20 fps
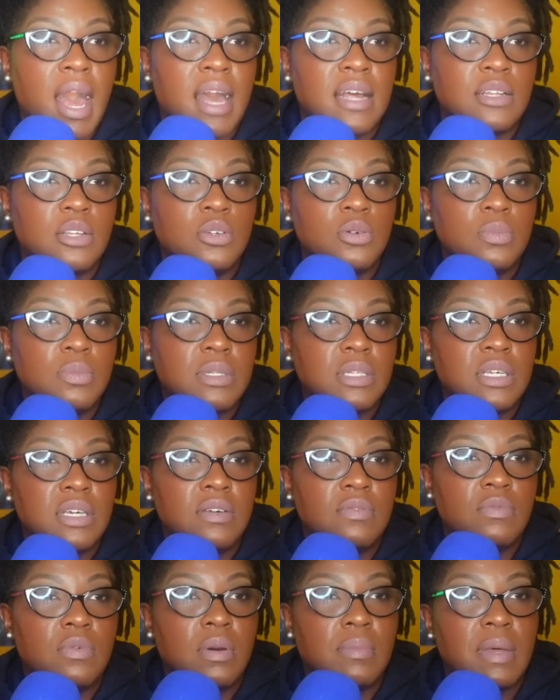I do
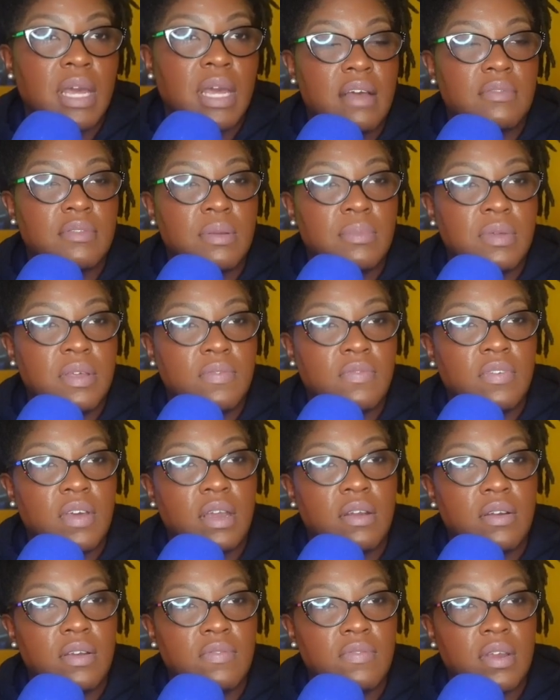believe have to be
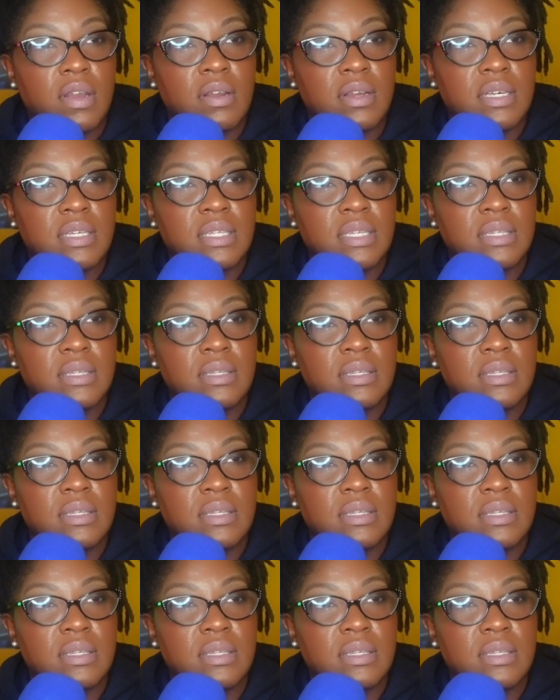very, very